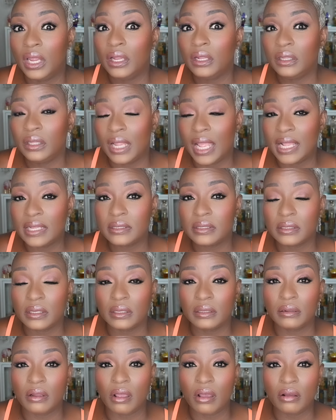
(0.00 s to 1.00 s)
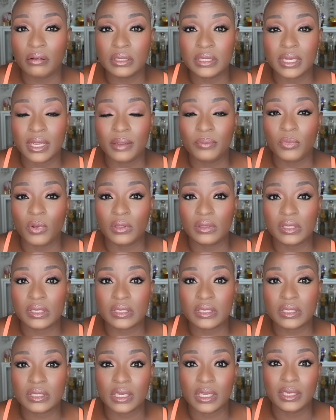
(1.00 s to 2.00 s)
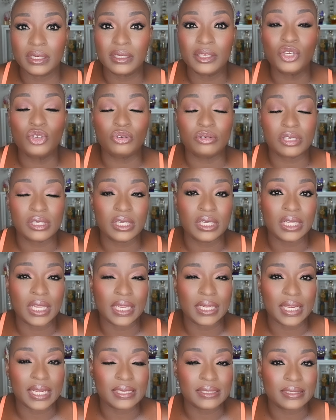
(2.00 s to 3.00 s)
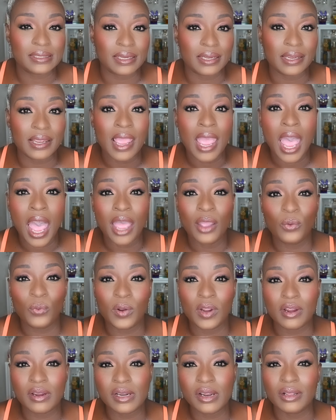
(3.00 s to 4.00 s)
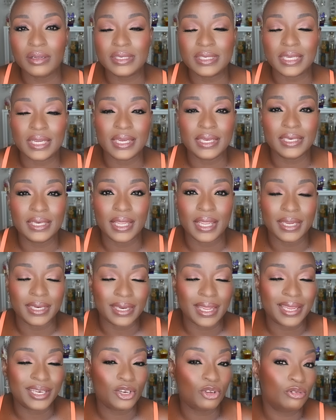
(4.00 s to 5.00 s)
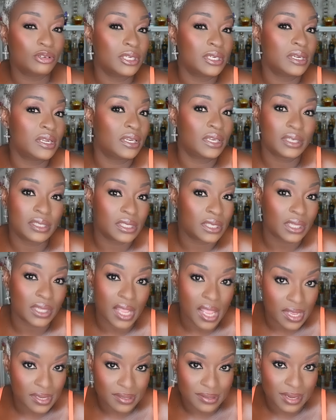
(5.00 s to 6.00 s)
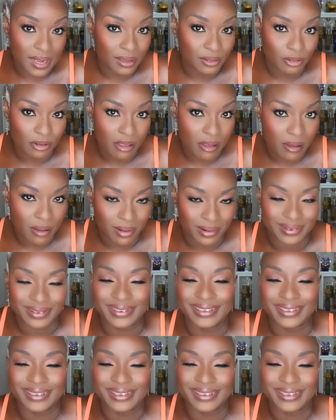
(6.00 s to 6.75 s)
It lasts a long time on the skin. Usually, like I say, I wear it on date night. I don't need it to last that long